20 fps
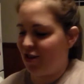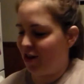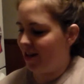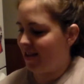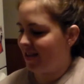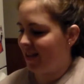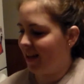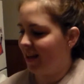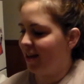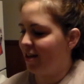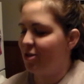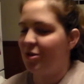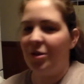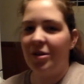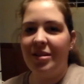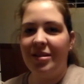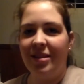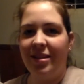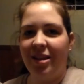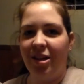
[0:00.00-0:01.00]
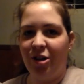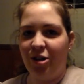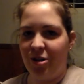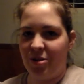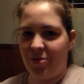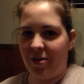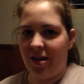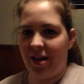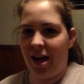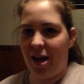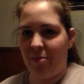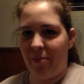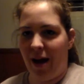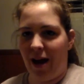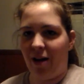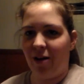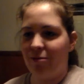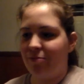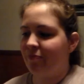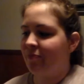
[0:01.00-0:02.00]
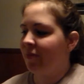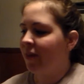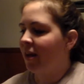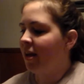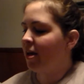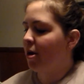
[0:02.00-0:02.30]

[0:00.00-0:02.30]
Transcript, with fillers: Jason. I saw it in theaters when it came out,